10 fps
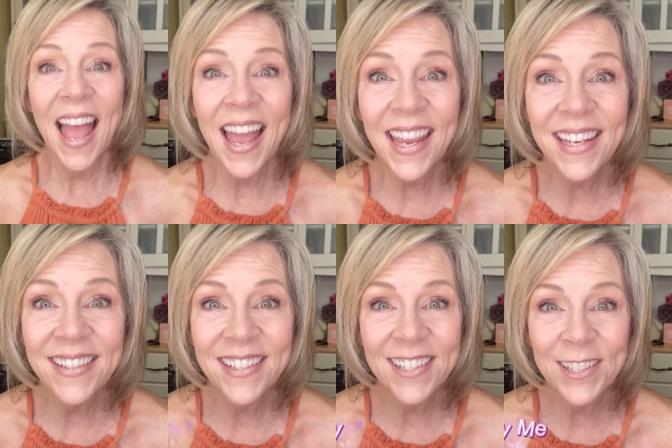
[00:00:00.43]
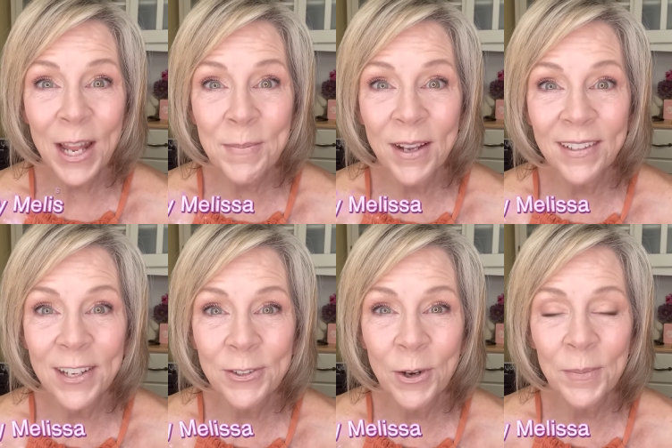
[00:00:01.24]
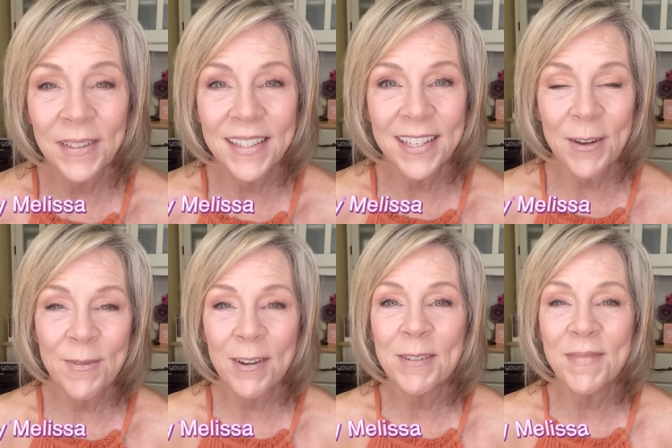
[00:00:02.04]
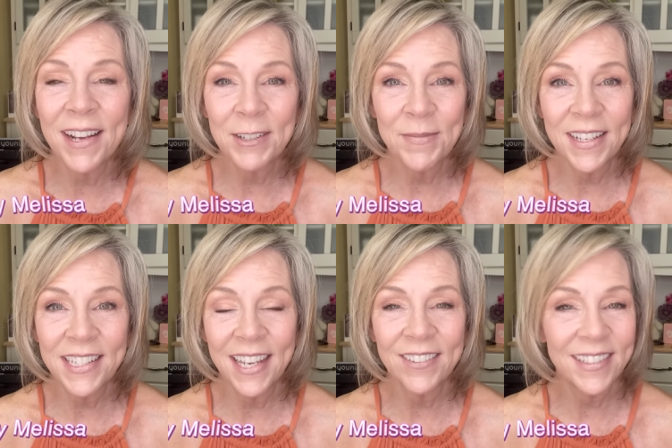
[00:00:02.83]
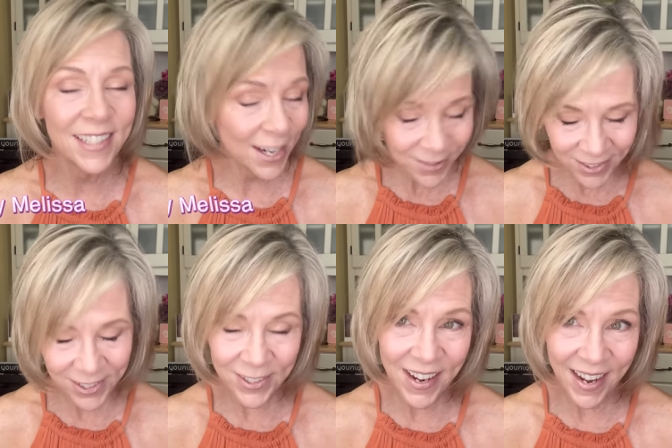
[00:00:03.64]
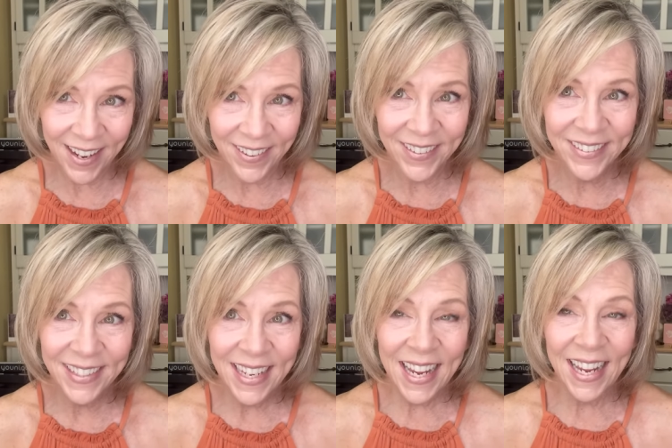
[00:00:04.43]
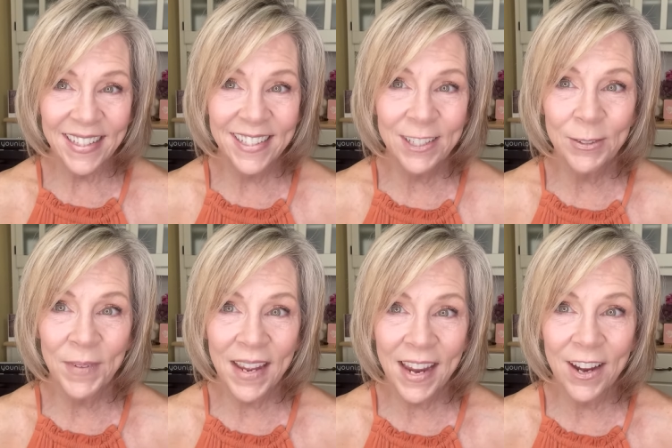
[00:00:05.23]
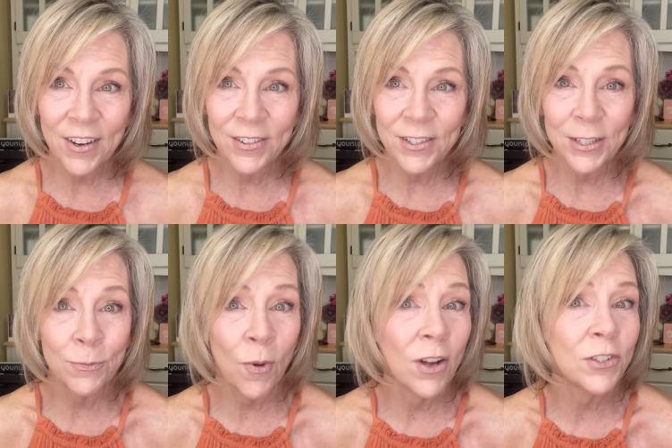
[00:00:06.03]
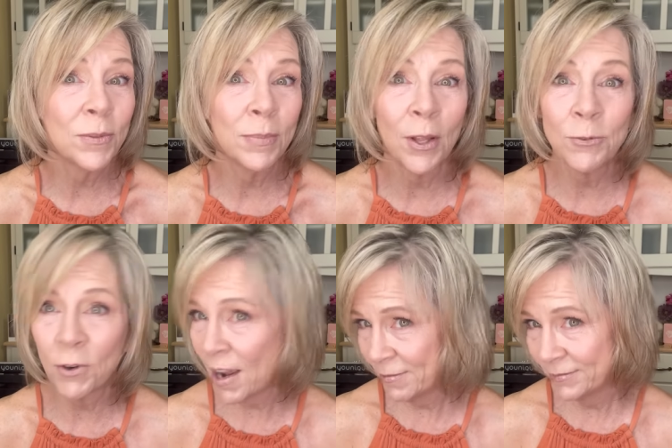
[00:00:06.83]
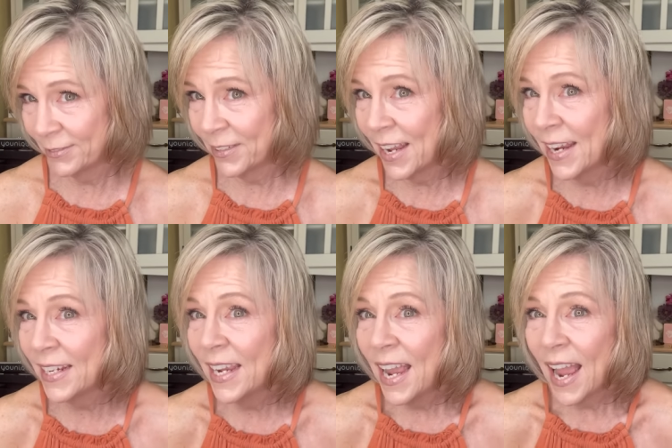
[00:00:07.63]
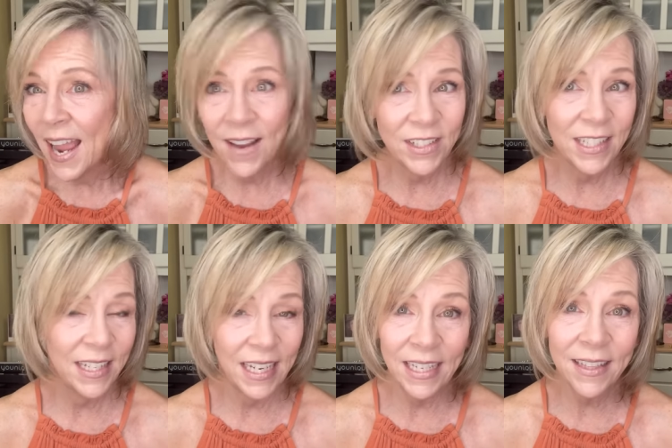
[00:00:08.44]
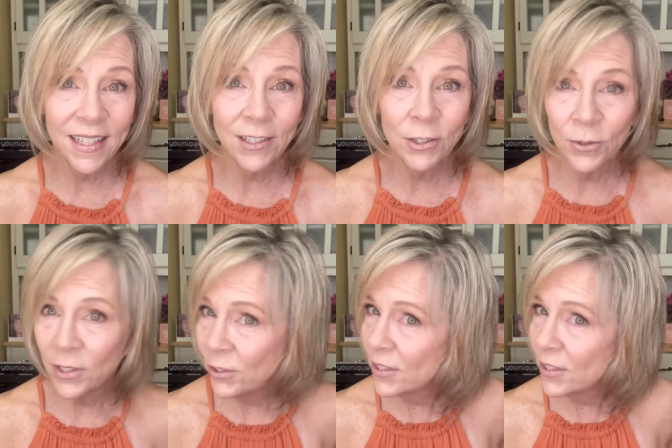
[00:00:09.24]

Hey, this is Slap Out Lash Girl Melissa, and welcome back to my channel. Today we're going to do hair, and this is my hair just washed and blown dry. Okay, I haven't done anything to it.